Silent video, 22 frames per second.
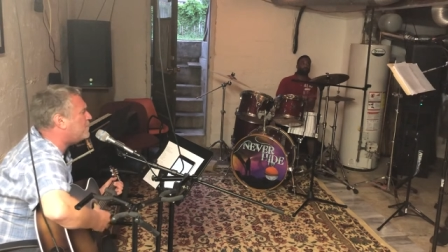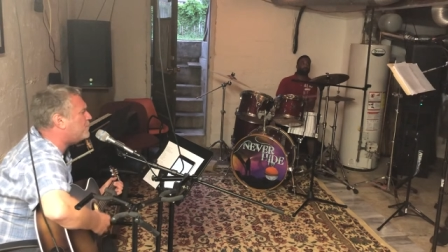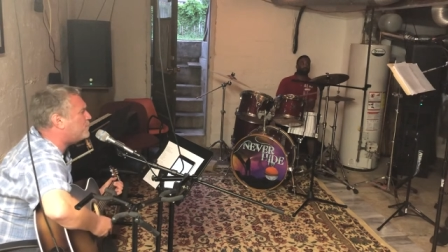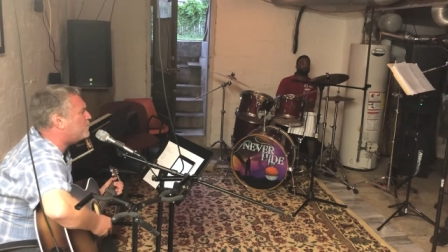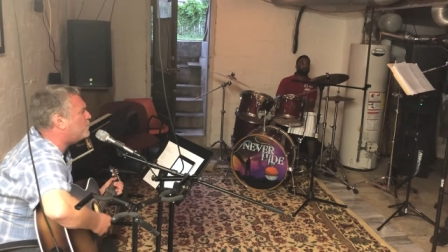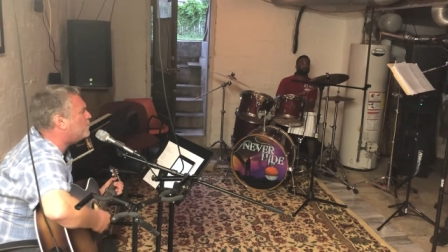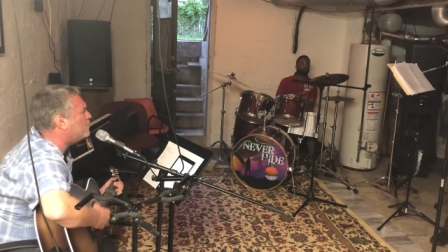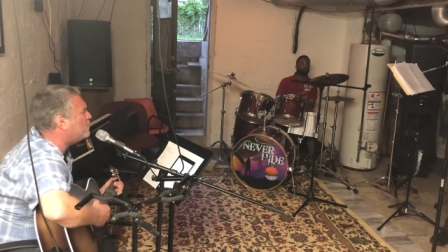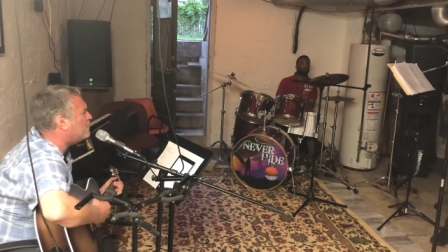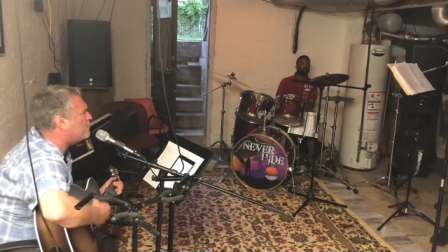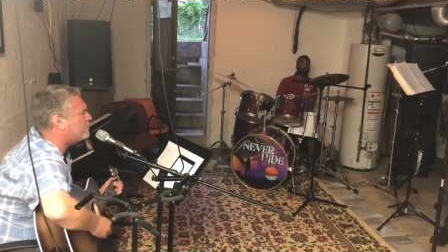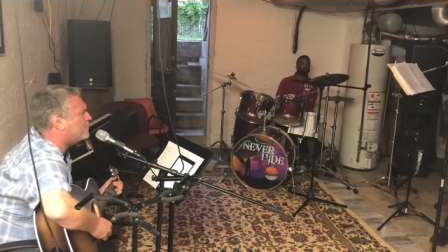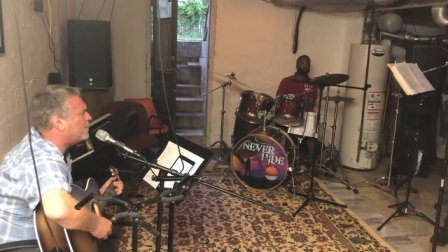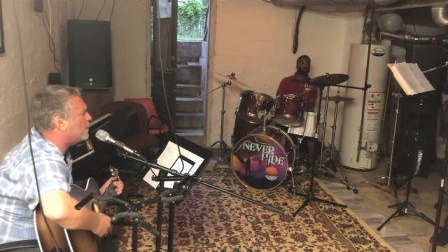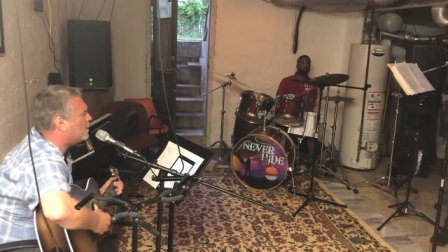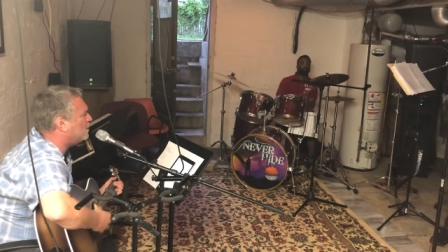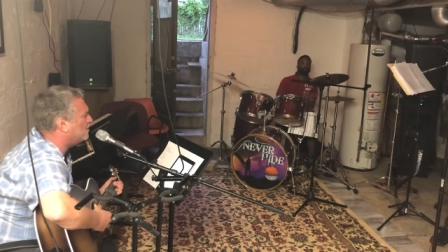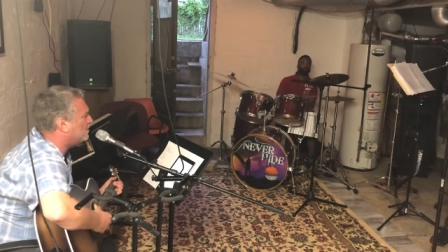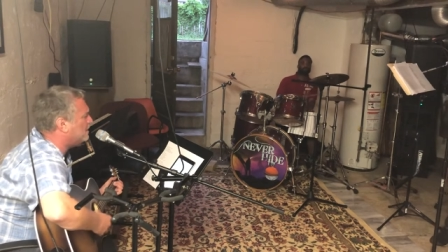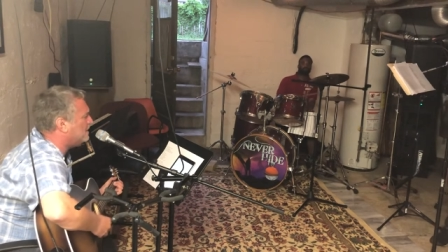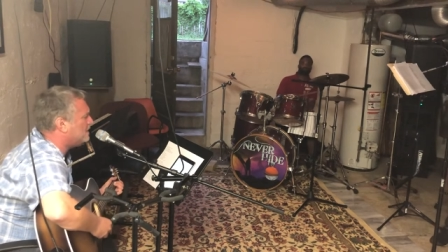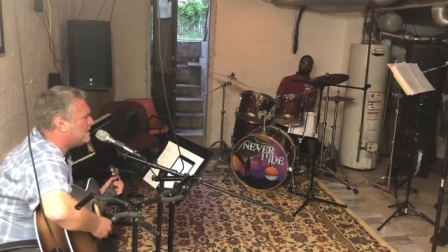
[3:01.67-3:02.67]
through the
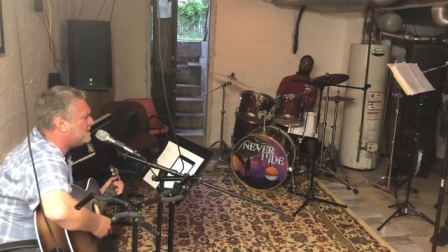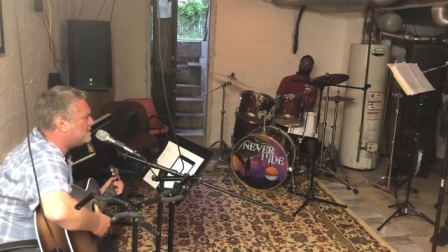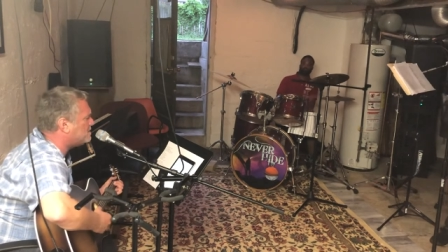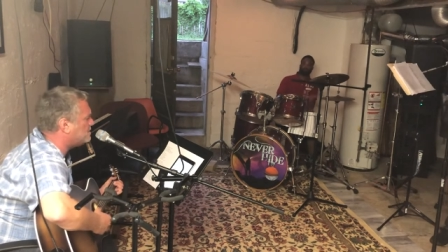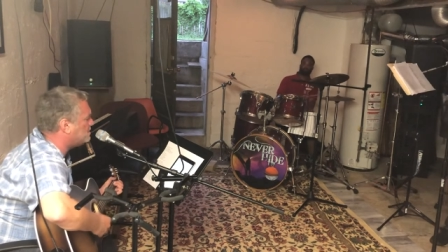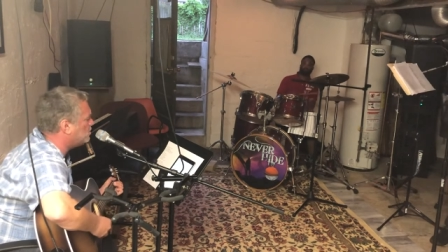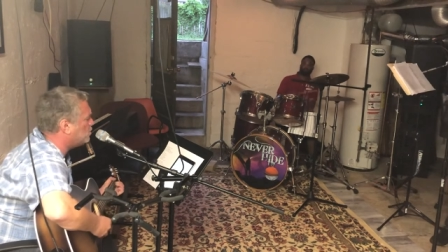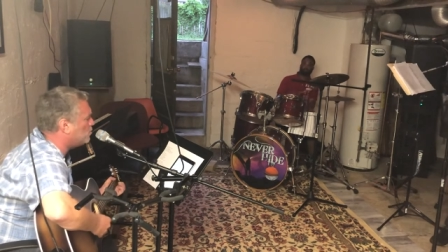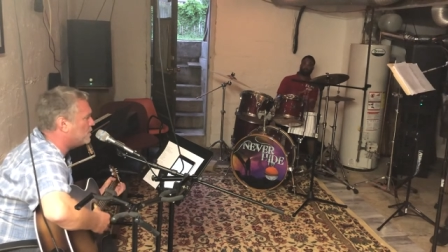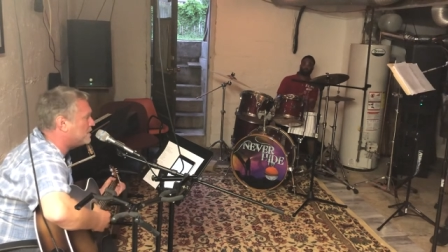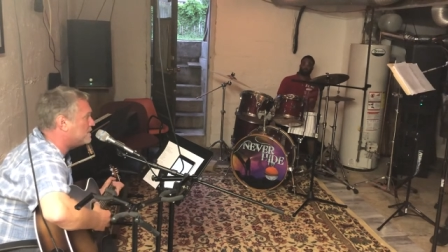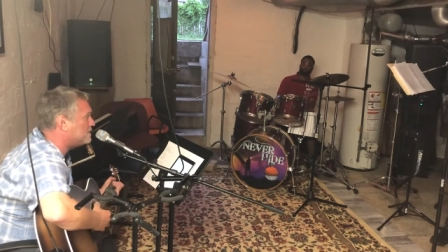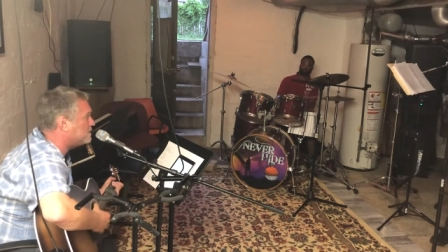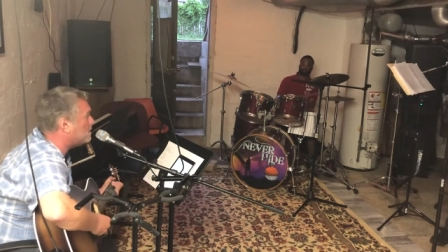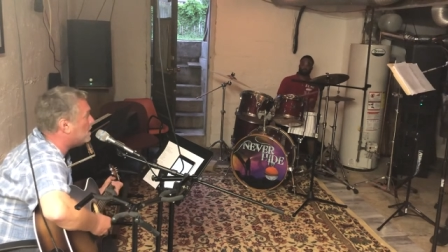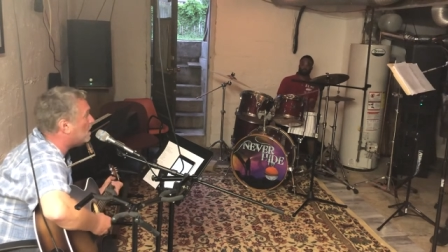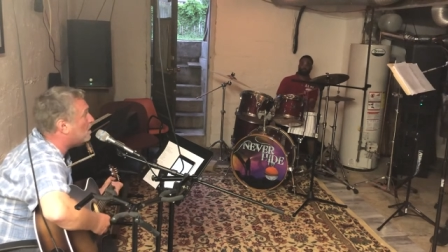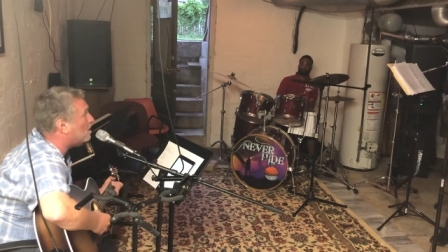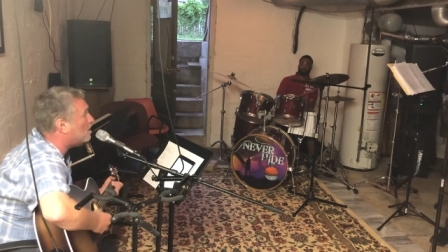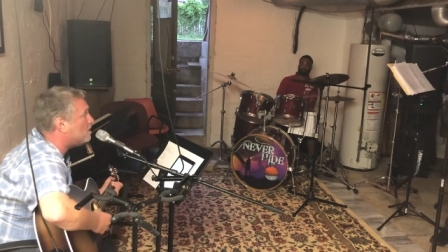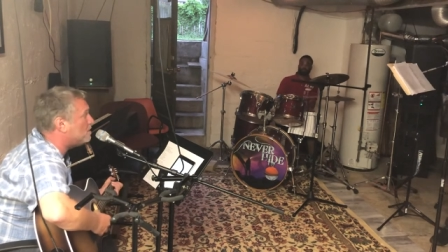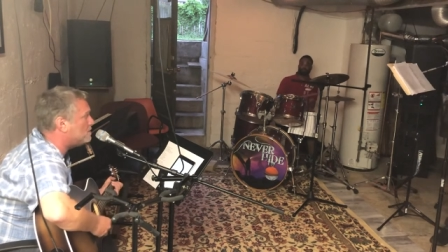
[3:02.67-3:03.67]
forest. No one
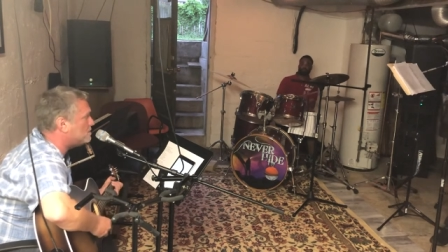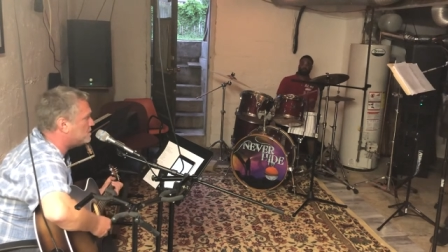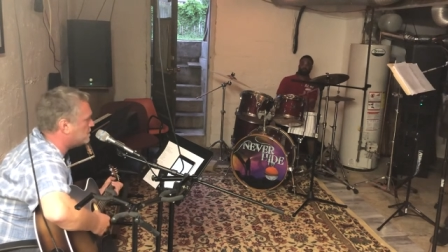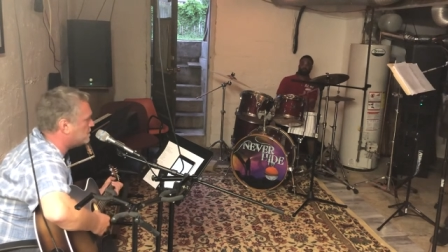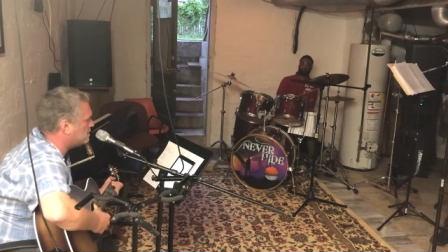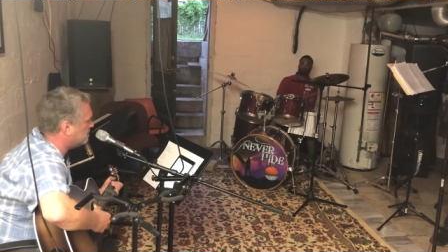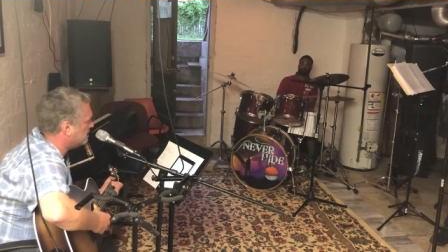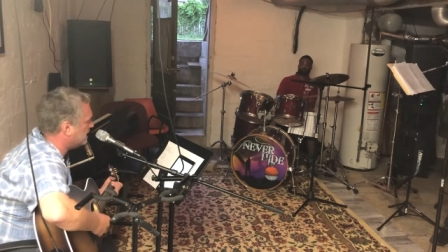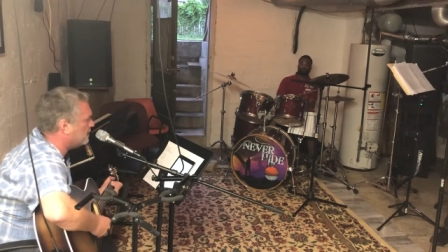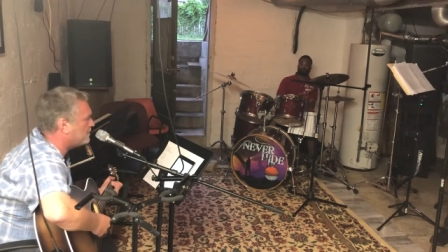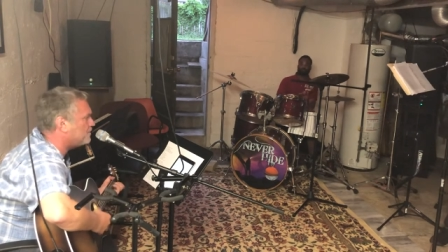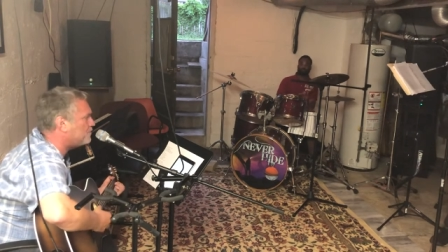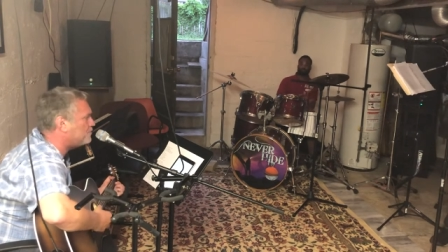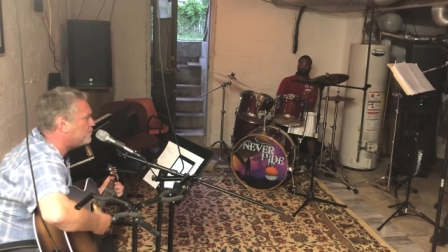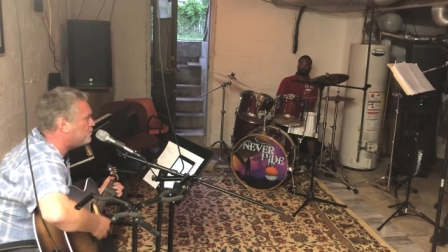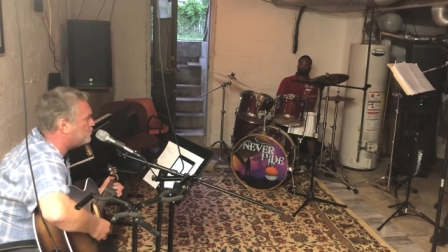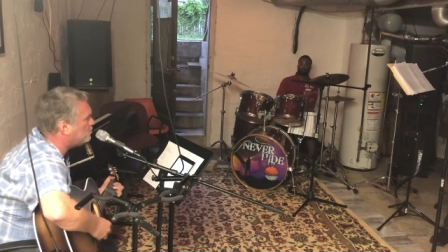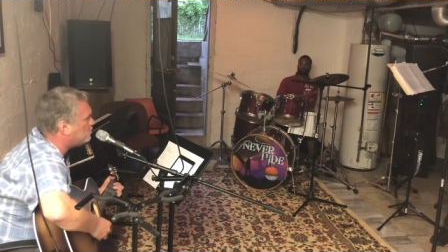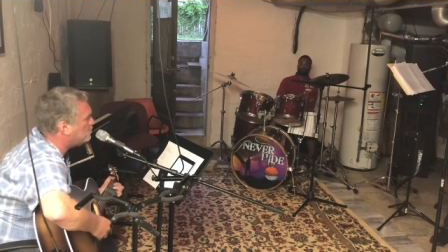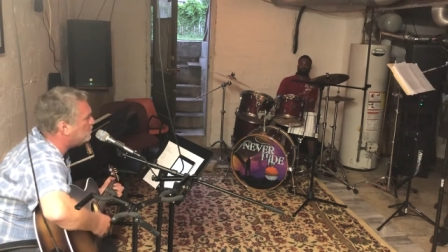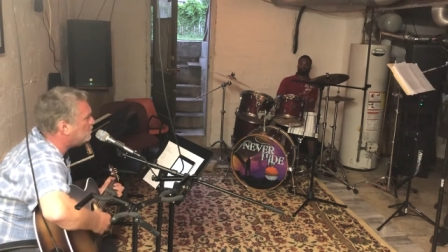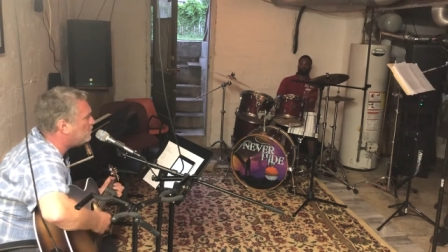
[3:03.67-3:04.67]
talks about the
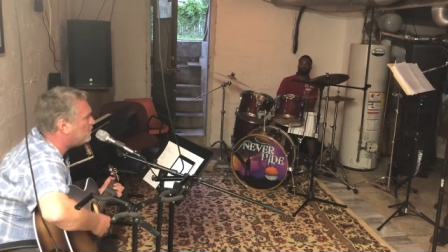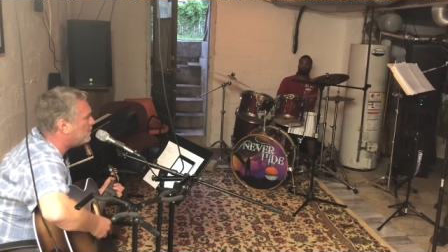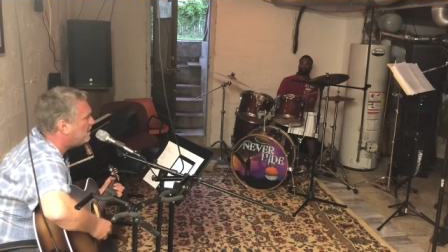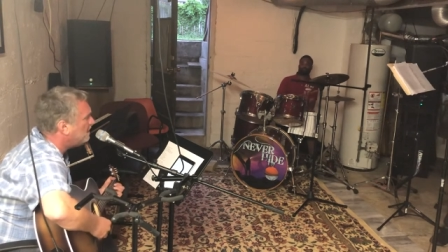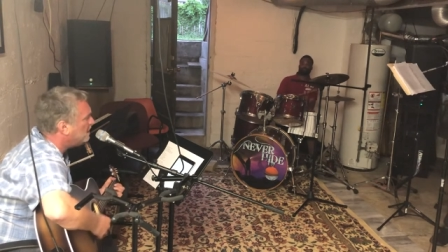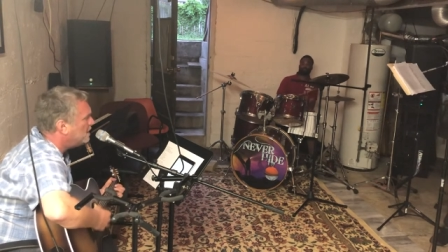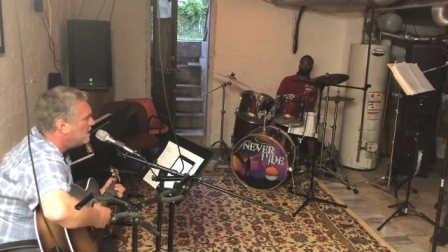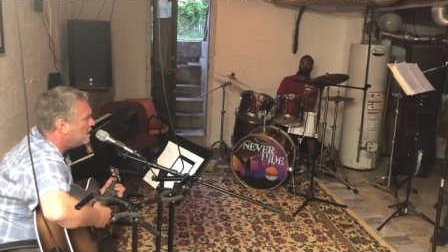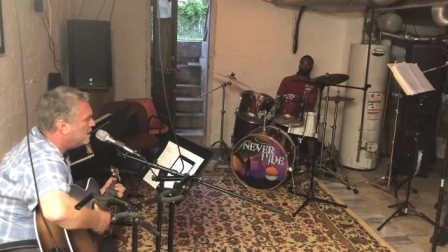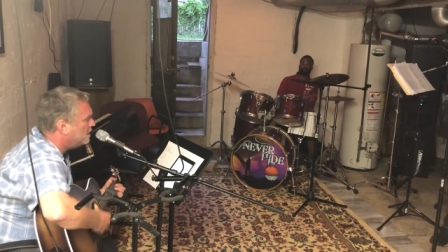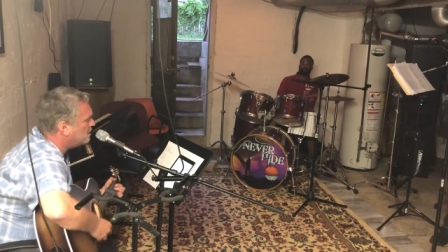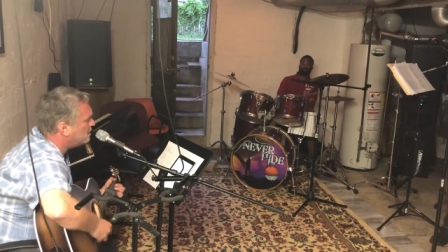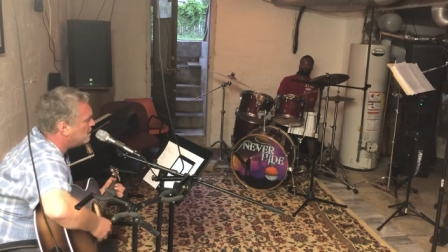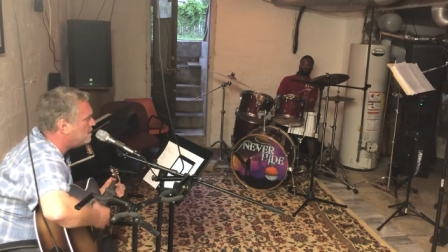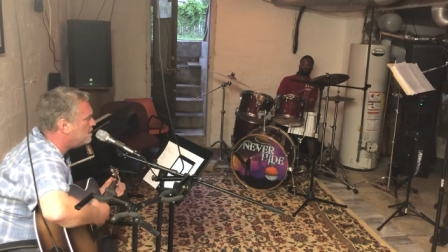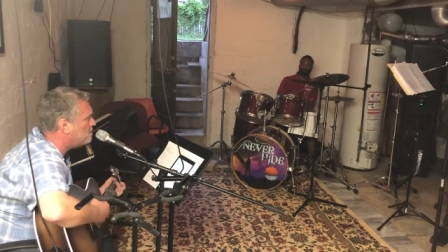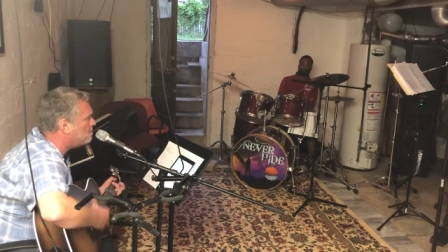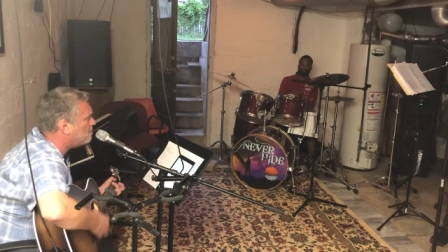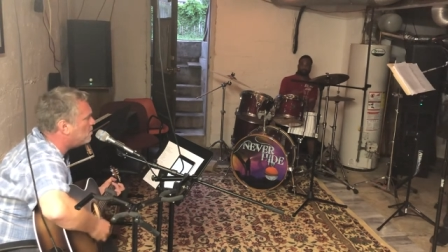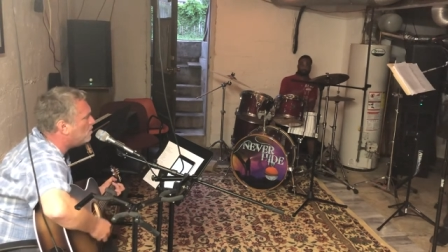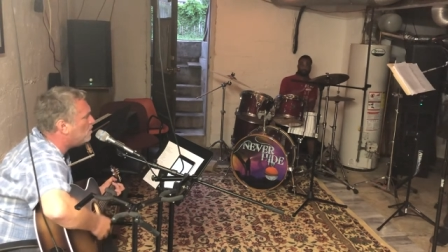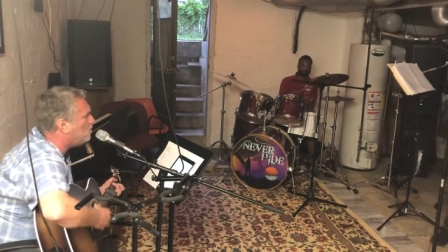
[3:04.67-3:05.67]
truth
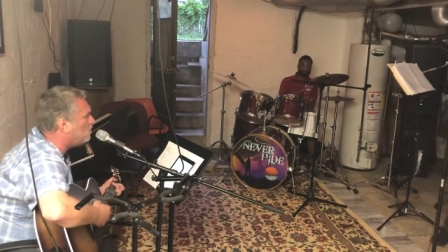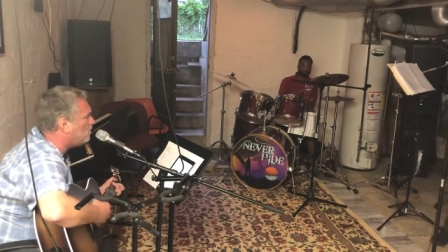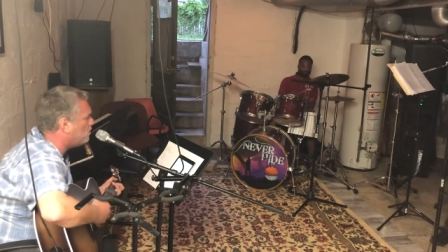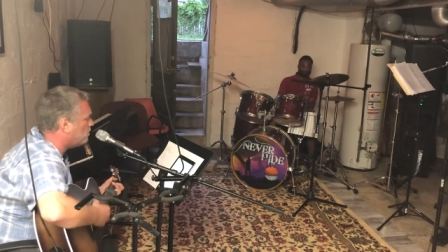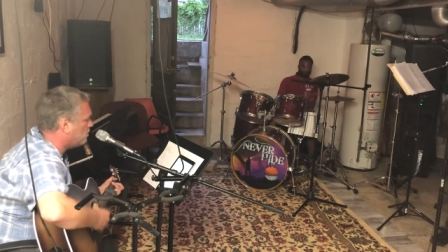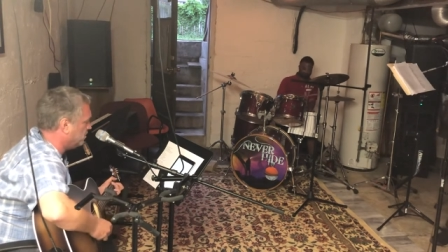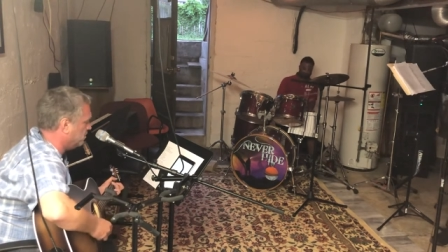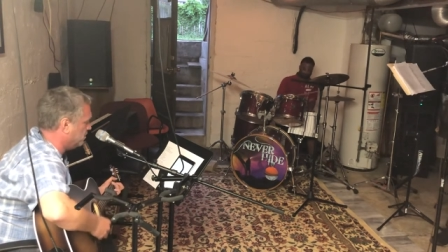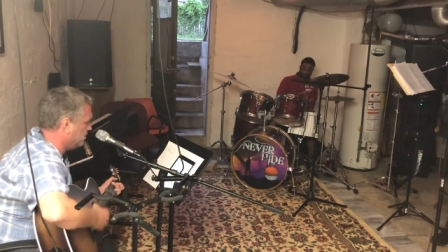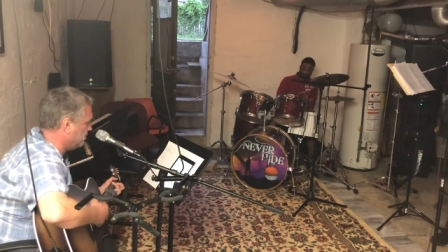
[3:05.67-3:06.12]
anymore.